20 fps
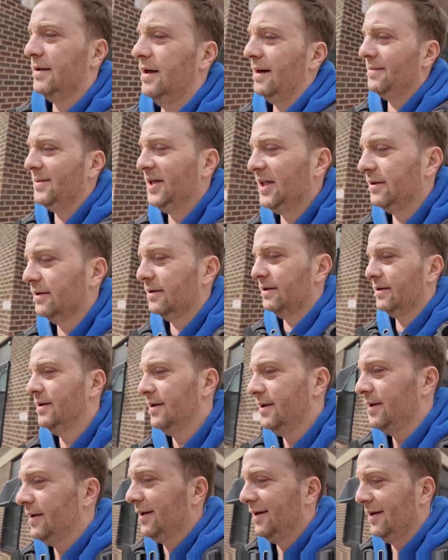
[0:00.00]
I mean,
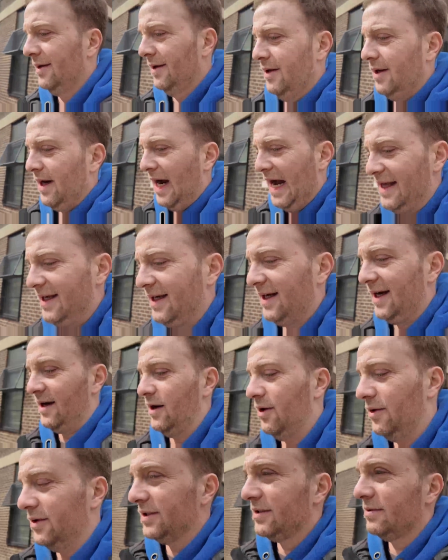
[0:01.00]
I think
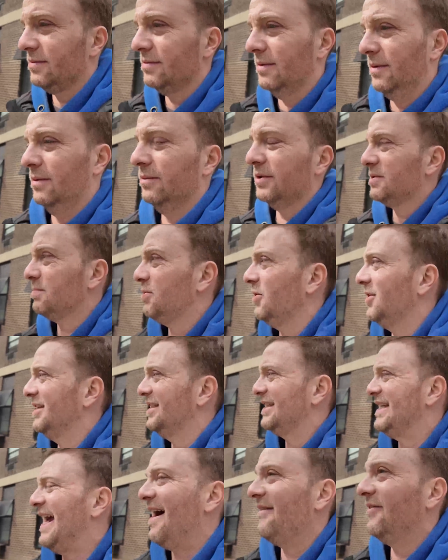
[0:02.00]
I always was
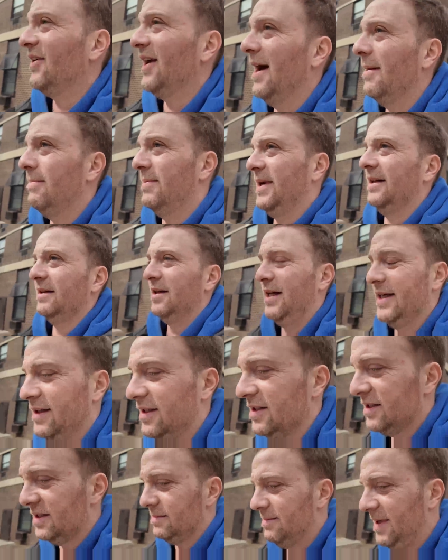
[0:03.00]
pretty savvy at being
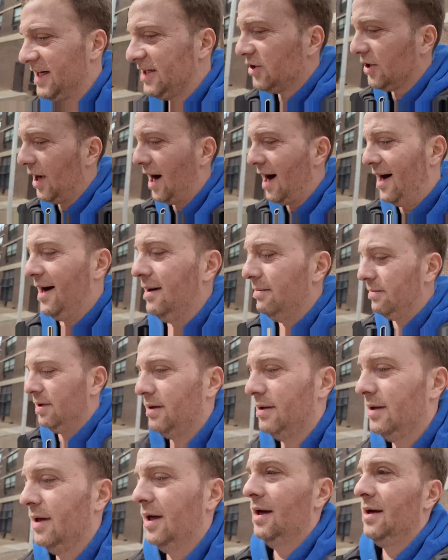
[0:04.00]
like, this is my job.
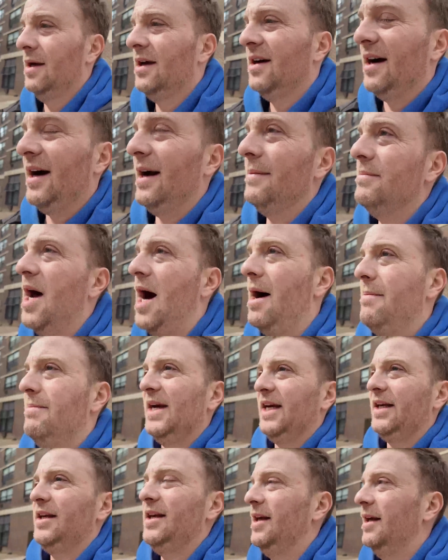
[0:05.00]
I'm not
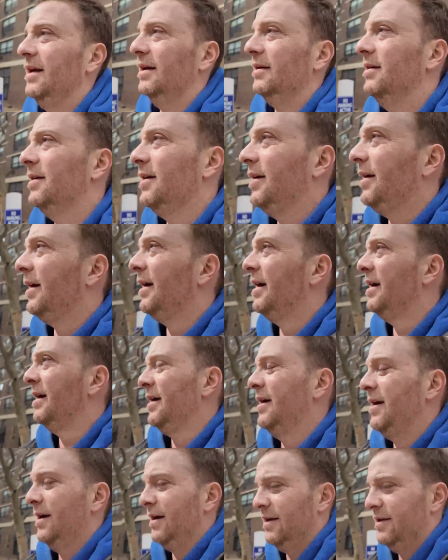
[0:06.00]
making
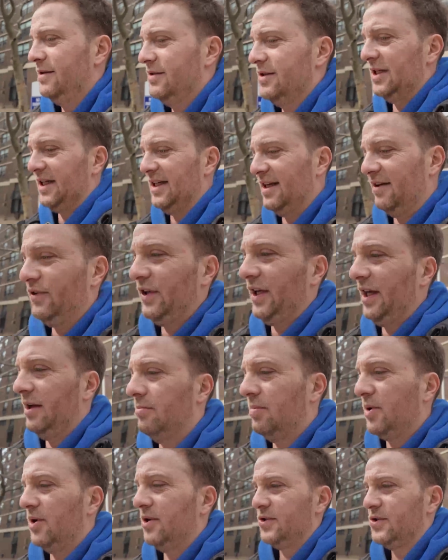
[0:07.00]

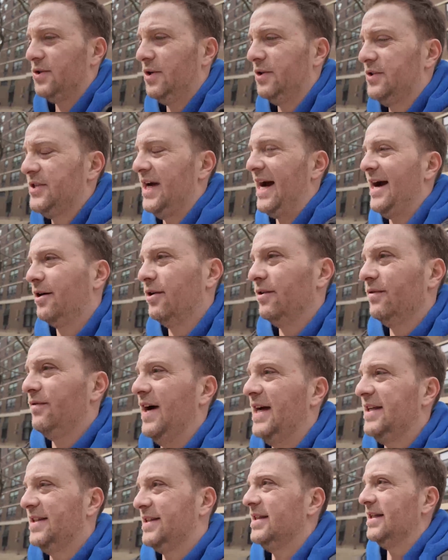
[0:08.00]
significant personal
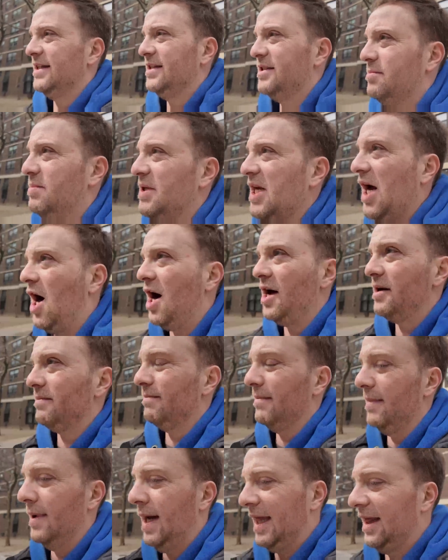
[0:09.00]
sacrifices
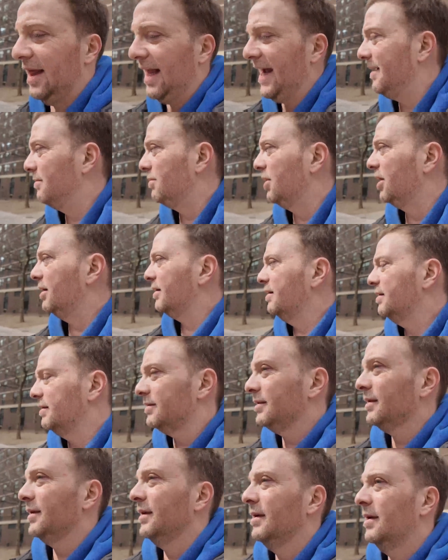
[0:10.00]
beyond my labor
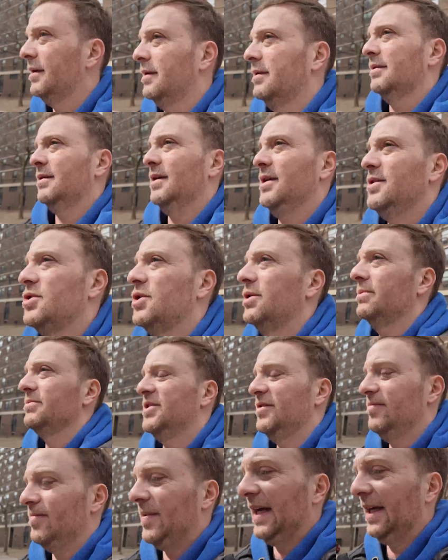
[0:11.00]
in
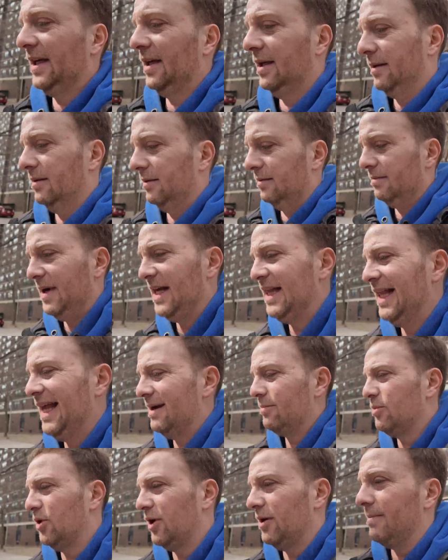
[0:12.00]
terms of making my
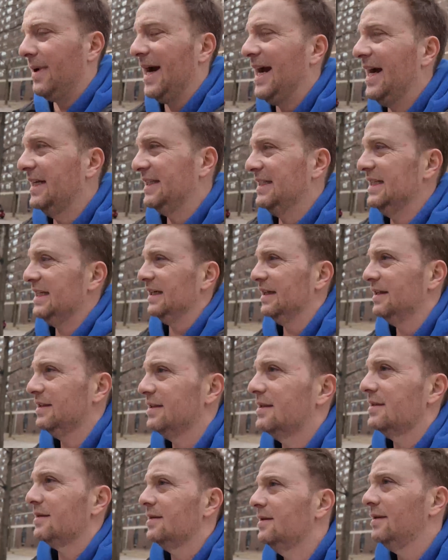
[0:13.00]
labor and my
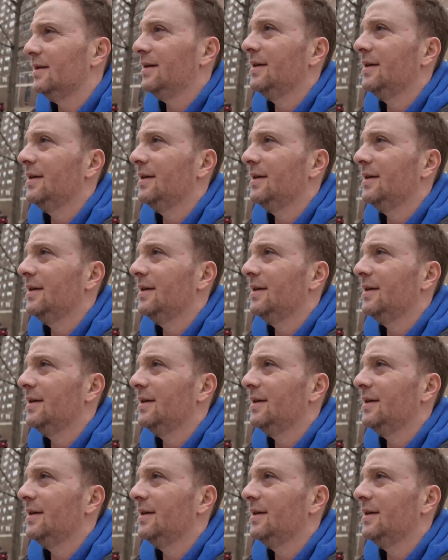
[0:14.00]
ideas.